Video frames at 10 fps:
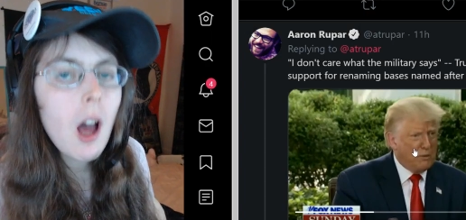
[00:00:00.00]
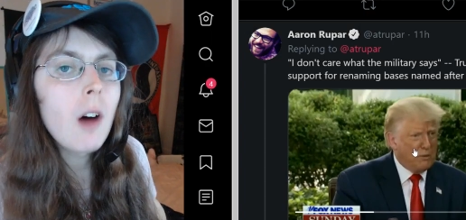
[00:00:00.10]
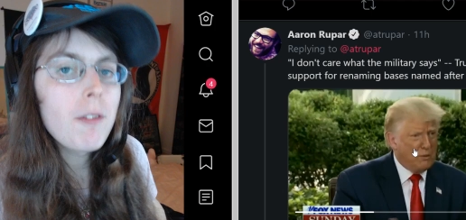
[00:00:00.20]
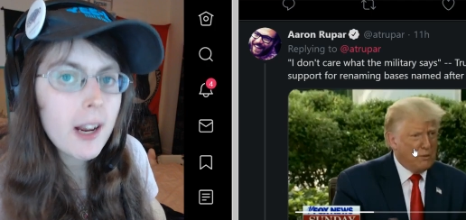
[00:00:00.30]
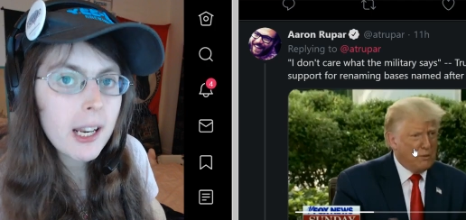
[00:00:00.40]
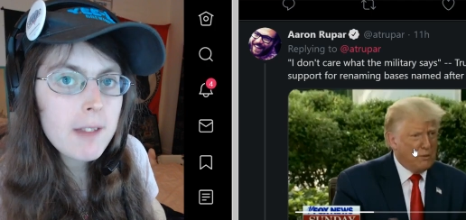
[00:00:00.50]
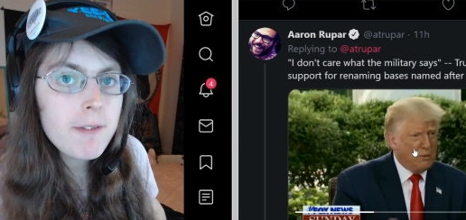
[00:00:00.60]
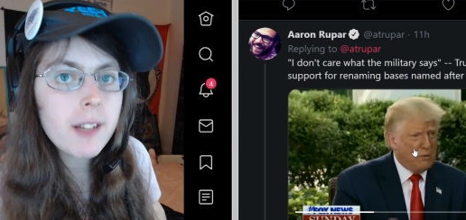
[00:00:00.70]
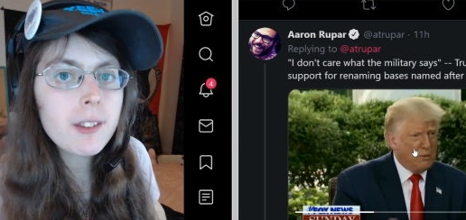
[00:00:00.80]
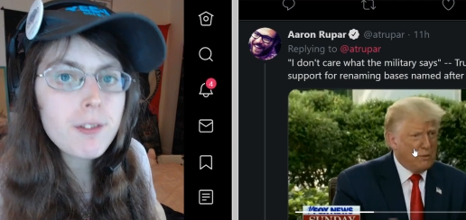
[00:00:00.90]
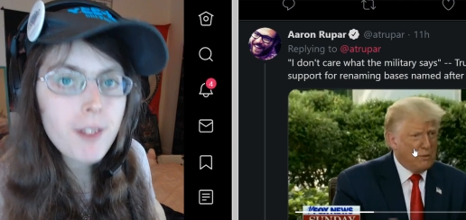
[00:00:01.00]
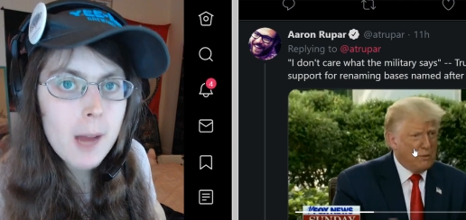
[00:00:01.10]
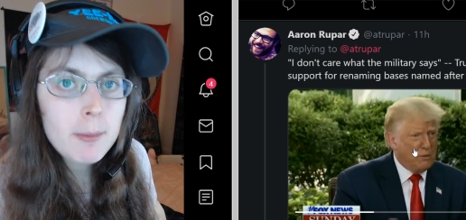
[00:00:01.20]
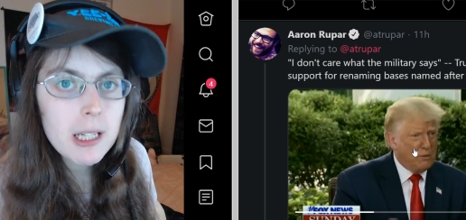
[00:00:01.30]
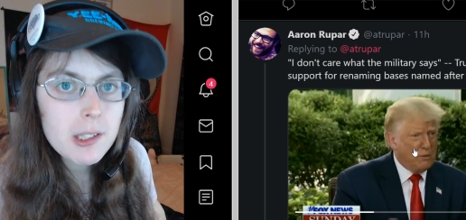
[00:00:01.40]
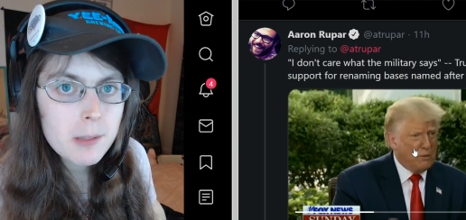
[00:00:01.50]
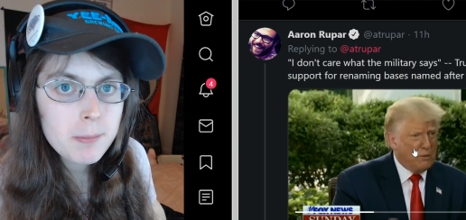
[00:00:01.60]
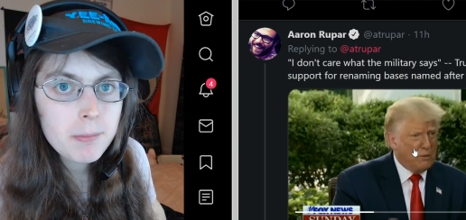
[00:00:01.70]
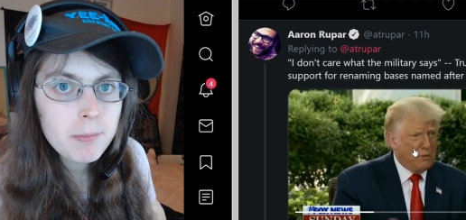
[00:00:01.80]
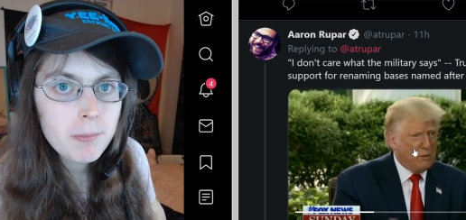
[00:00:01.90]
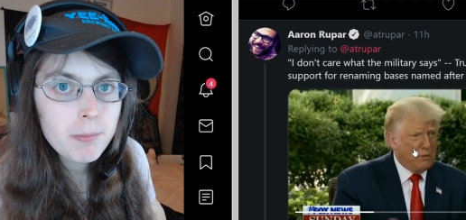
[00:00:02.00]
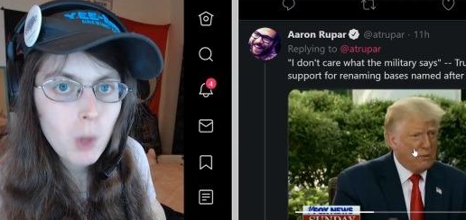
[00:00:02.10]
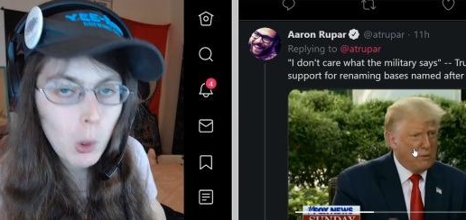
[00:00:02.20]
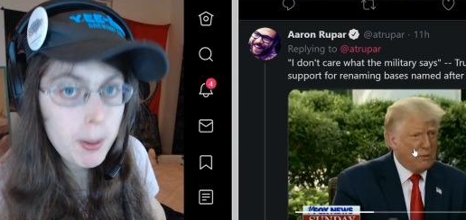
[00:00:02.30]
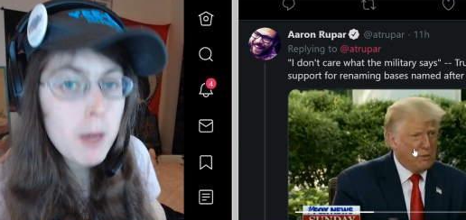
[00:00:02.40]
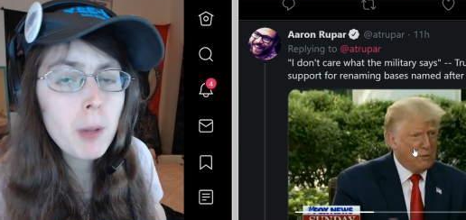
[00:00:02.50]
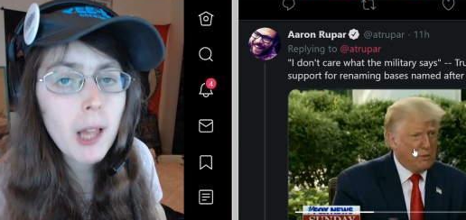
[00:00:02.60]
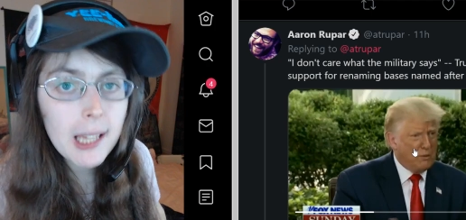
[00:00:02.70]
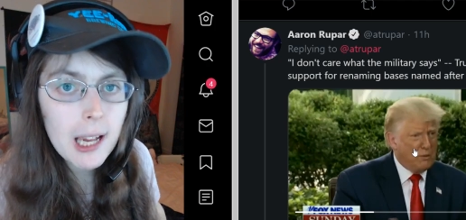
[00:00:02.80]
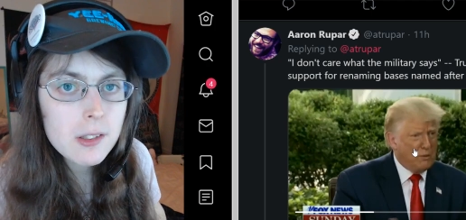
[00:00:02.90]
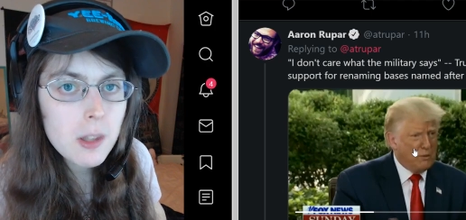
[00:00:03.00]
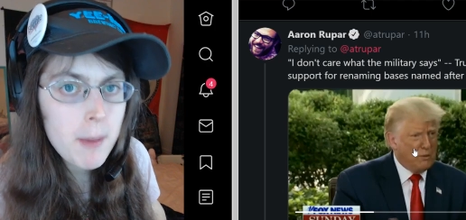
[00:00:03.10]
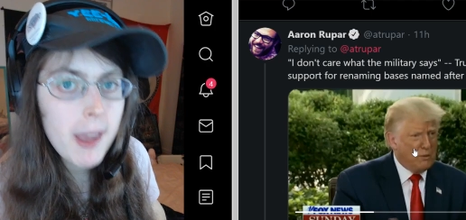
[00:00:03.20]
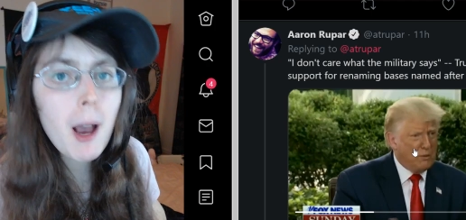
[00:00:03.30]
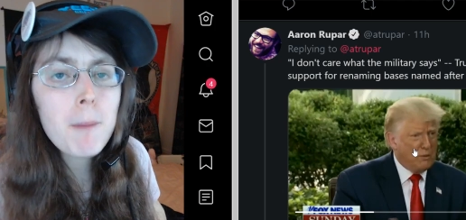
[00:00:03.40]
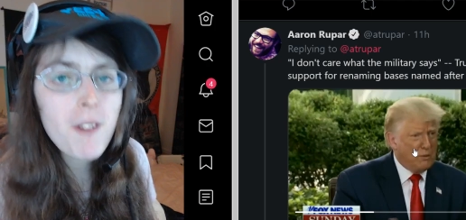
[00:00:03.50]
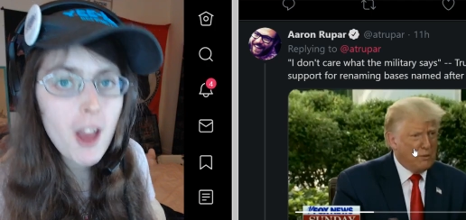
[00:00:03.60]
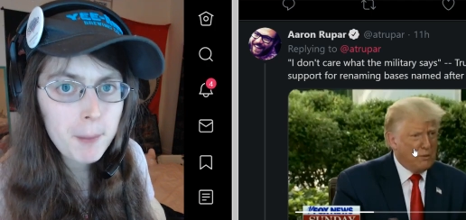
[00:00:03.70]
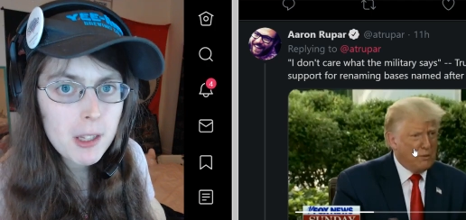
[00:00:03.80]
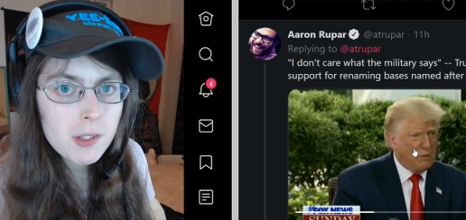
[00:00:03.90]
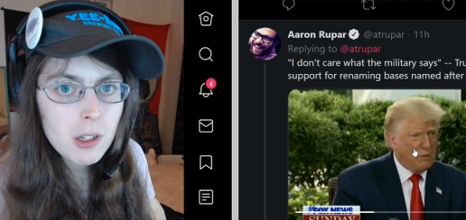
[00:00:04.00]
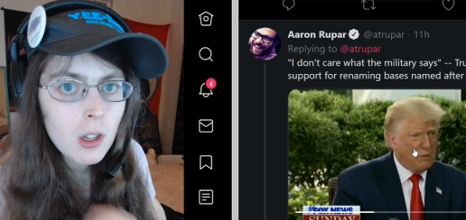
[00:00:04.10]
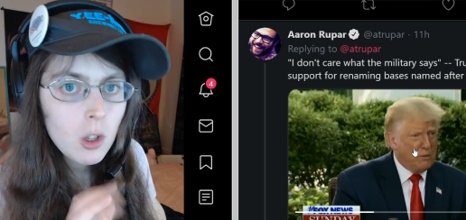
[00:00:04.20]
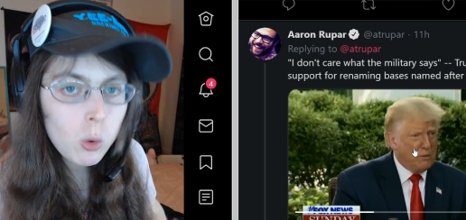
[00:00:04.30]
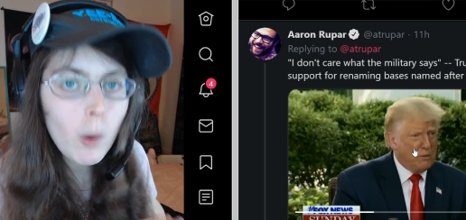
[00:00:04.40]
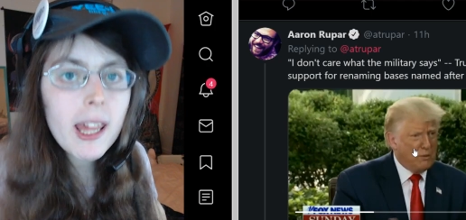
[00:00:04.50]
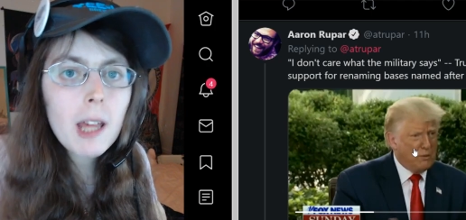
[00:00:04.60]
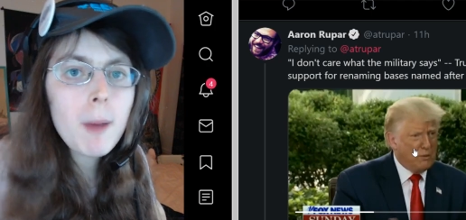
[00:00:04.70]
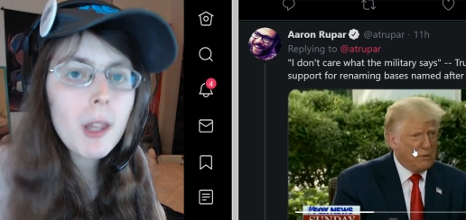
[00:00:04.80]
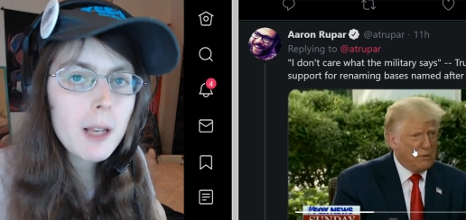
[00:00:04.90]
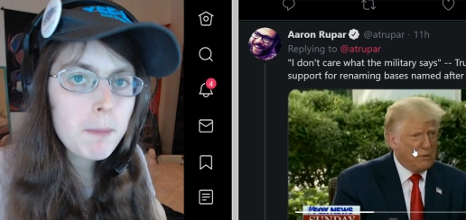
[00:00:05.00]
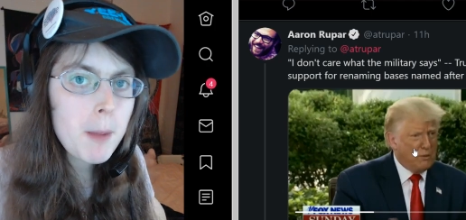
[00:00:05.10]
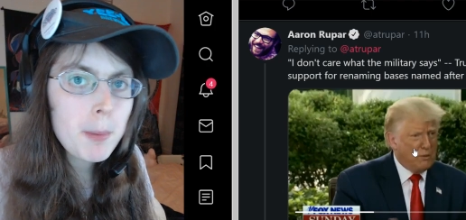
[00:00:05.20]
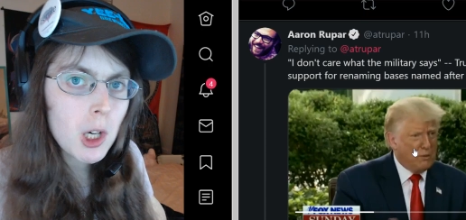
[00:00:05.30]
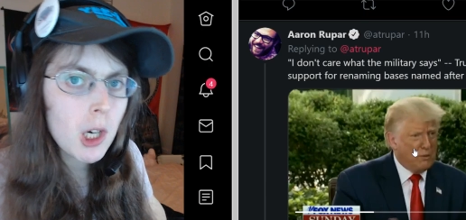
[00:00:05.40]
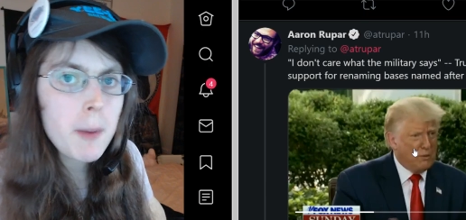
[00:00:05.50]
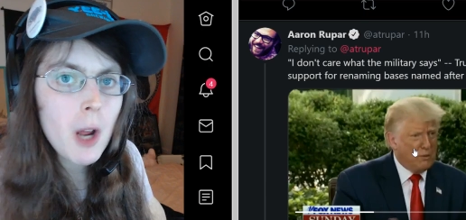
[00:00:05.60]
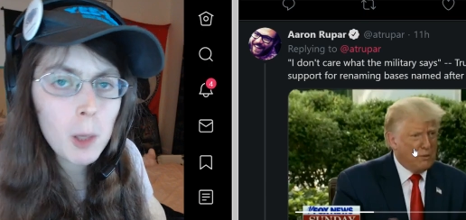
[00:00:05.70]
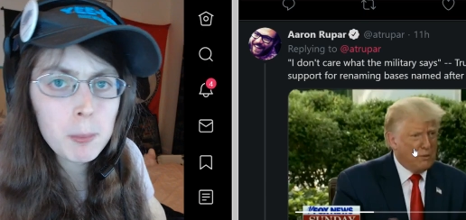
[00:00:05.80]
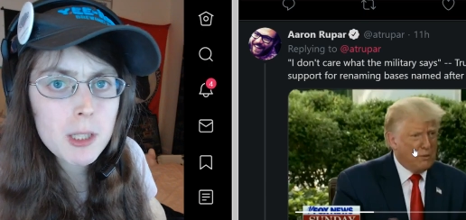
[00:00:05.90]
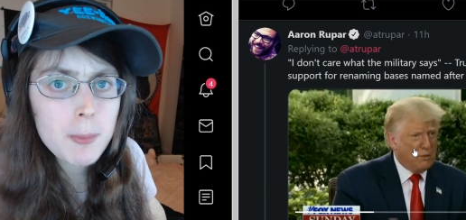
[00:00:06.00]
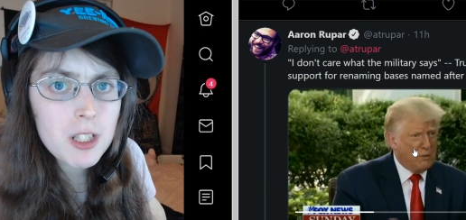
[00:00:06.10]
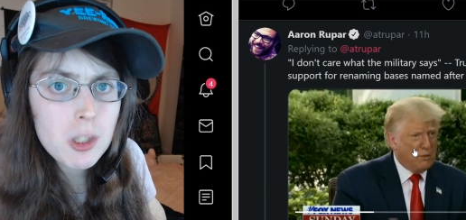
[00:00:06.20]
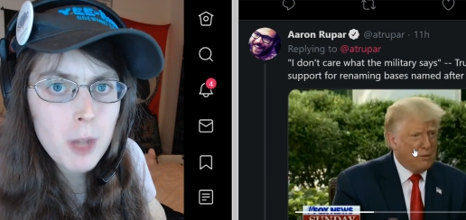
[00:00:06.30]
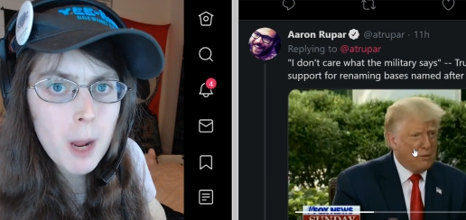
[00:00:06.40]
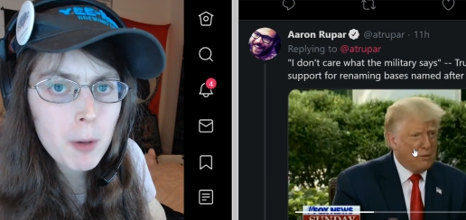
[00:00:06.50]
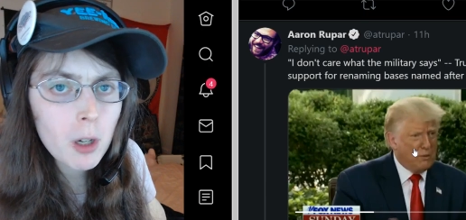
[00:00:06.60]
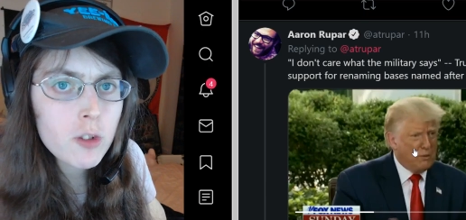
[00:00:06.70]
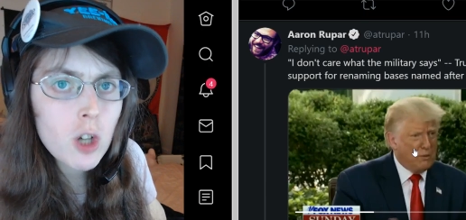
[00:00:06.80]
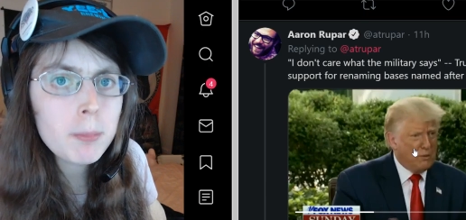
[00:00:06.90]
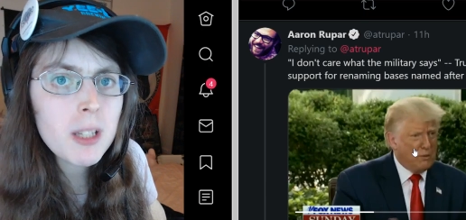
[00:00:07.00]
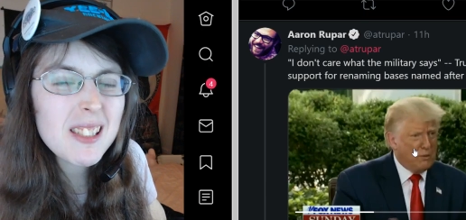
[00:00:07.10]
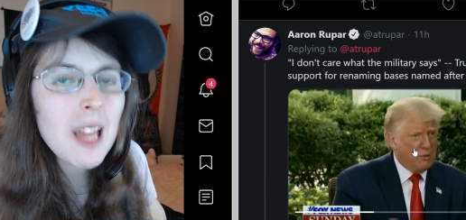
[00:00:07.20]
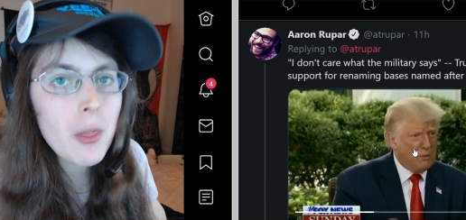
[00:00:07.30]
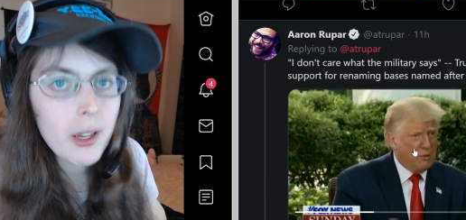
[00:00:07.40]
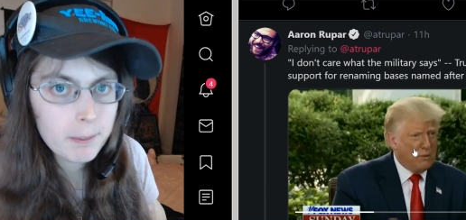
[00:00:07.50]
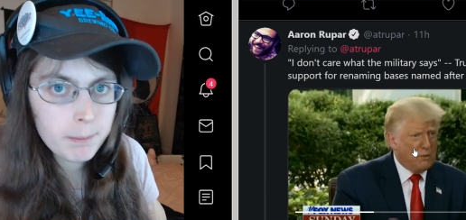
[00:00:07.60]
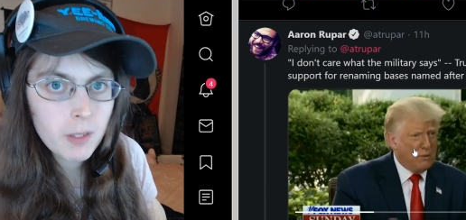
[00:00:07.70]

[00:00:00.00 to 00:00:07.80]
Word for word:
Speaker 1: fucking evicted families, or people, I guess, that make up families? 28 million people are going to be homeless by September if Trump does nothing.